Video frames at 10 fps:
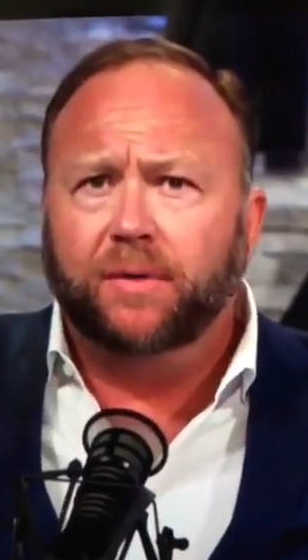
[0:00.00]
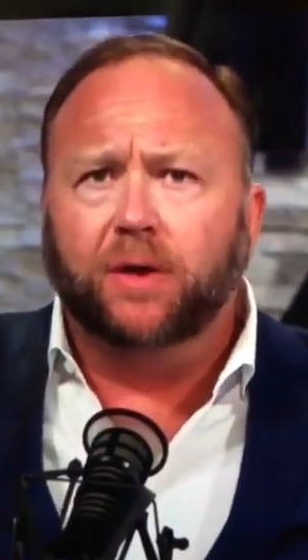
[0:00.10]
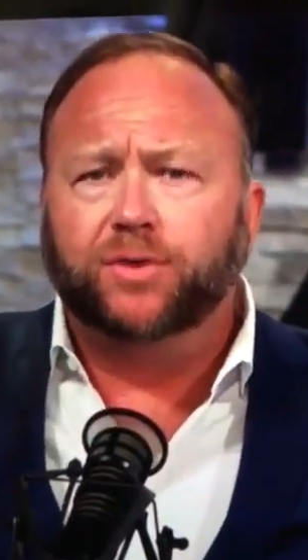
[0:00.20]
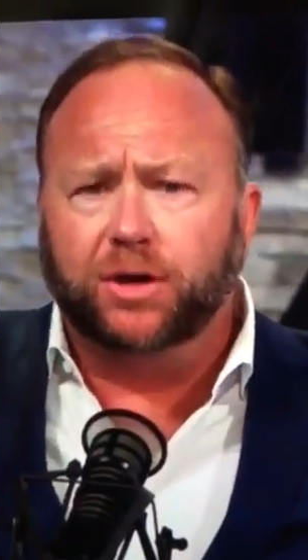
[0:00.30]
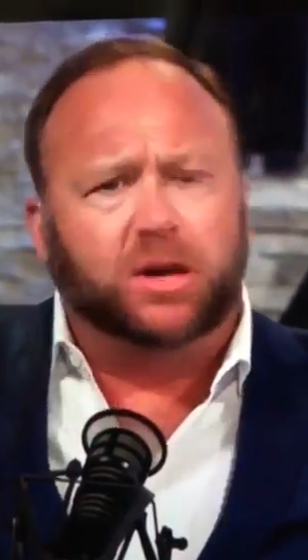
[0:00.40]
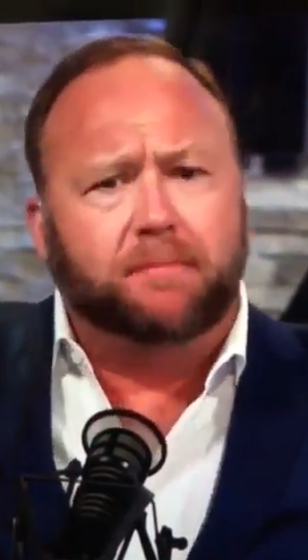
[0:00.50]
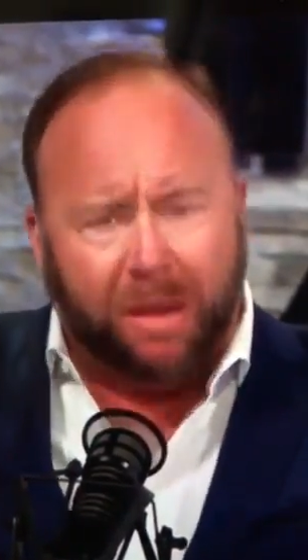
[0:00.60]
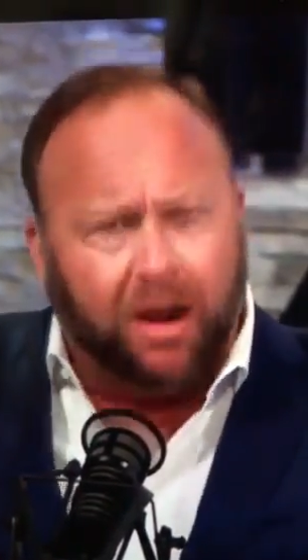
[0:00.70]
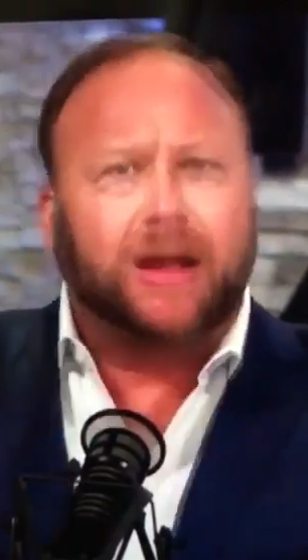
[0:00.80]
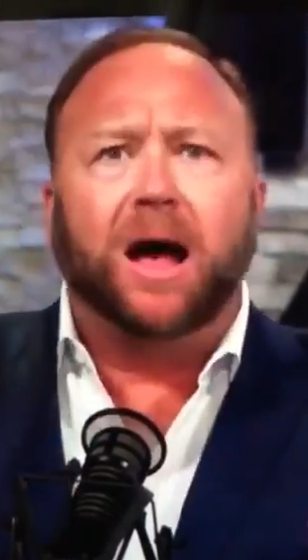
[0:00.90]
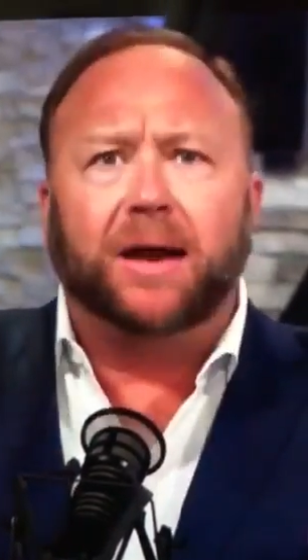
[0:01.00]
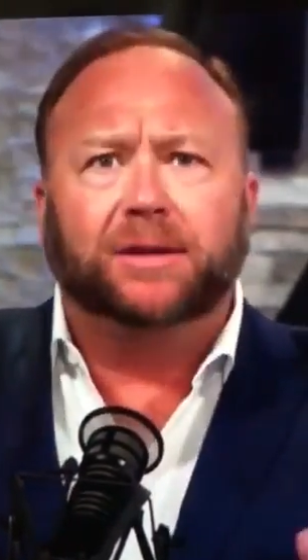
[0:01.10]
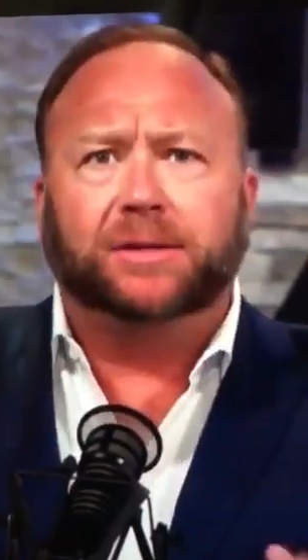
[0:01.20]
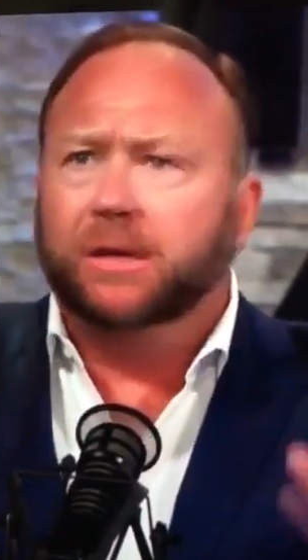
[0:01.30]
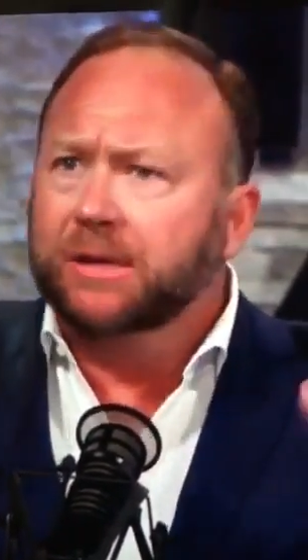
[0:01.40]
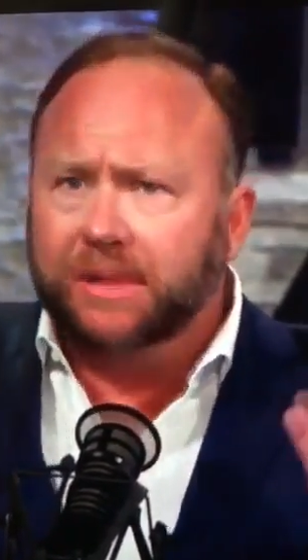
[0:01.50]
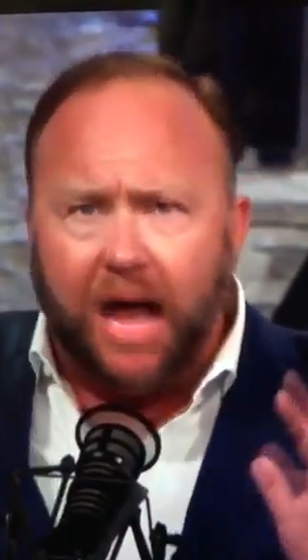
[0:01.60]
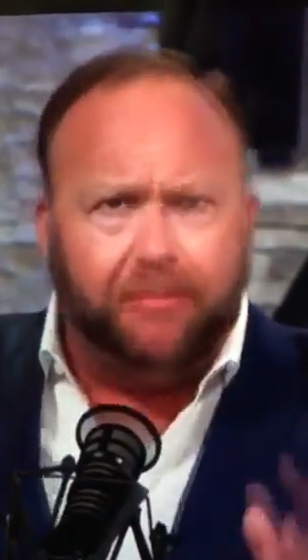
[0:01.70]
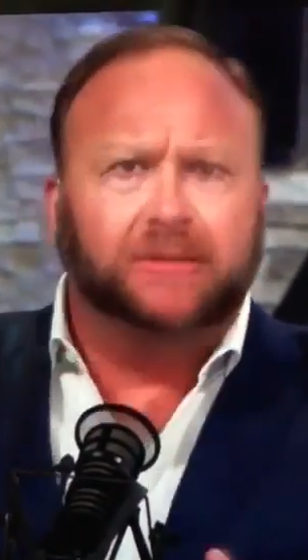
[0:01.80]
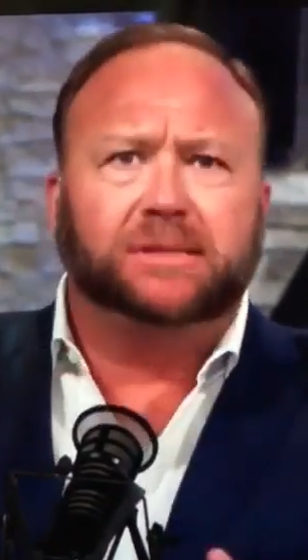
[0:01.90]
They're just Americanists,
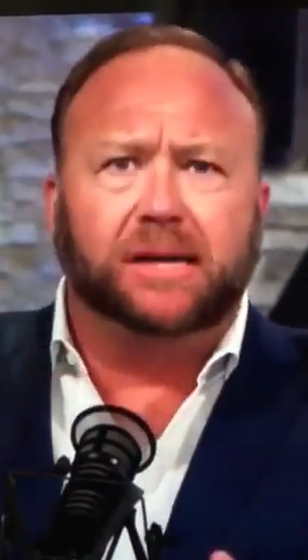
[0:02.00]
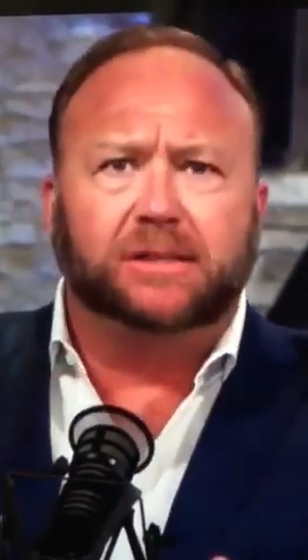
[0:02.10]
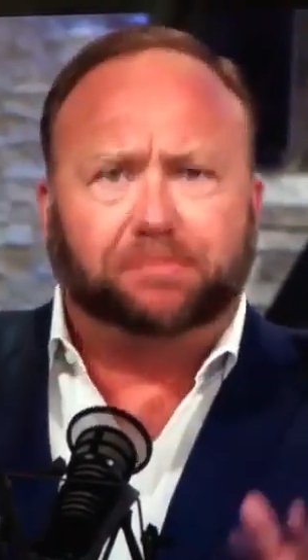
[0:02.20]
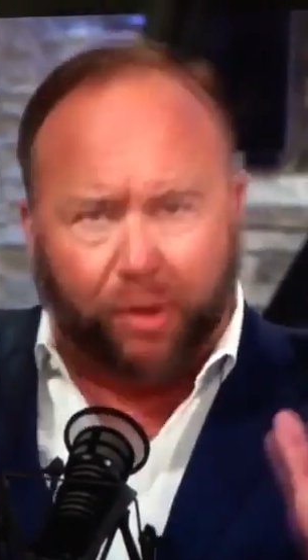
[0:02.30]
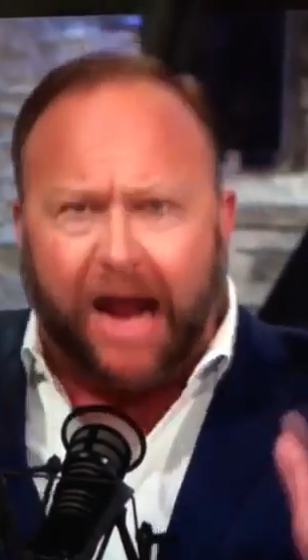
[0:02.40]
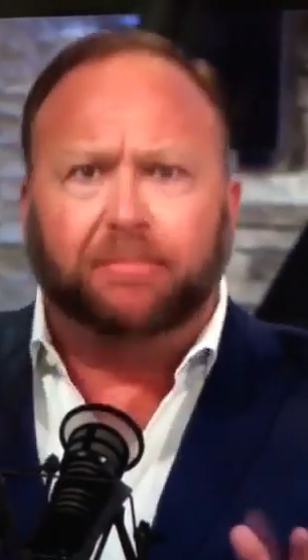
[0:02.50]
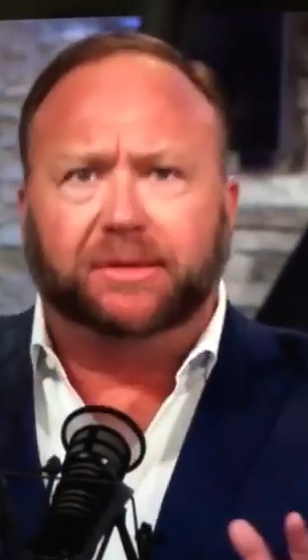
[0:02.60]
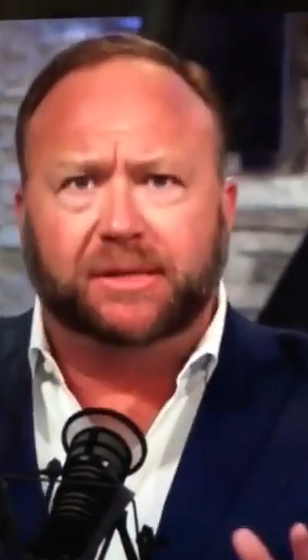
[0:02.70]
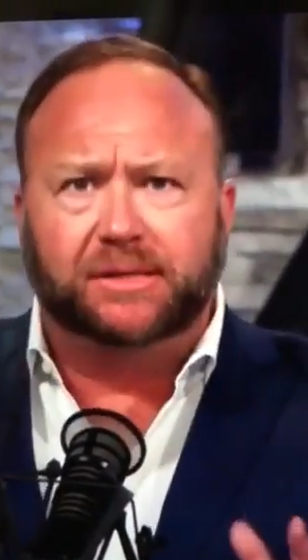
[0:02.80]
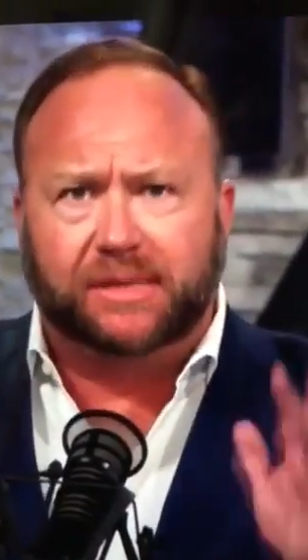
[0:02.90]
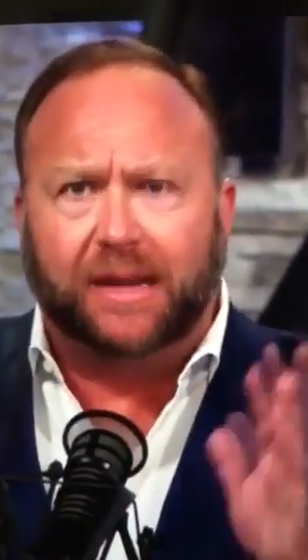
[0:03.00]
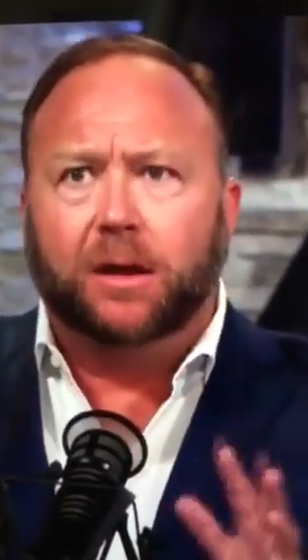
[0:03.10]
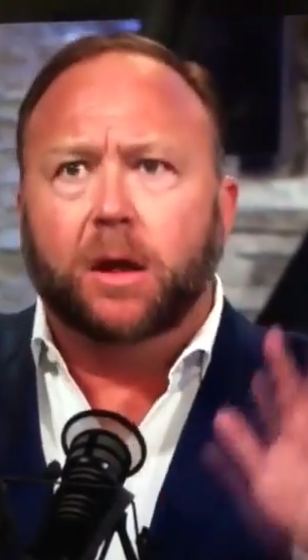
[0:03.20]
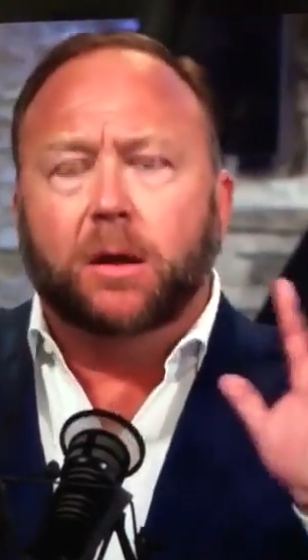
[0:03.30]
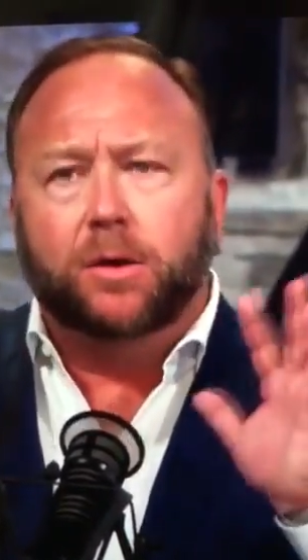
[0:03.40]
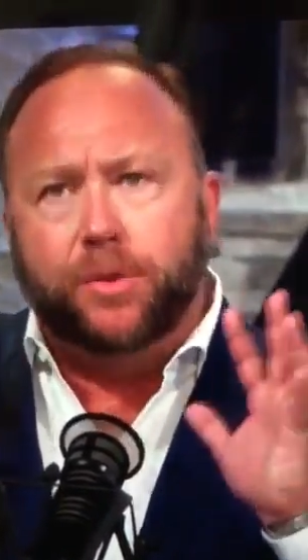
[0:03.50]
common sense pragmatists that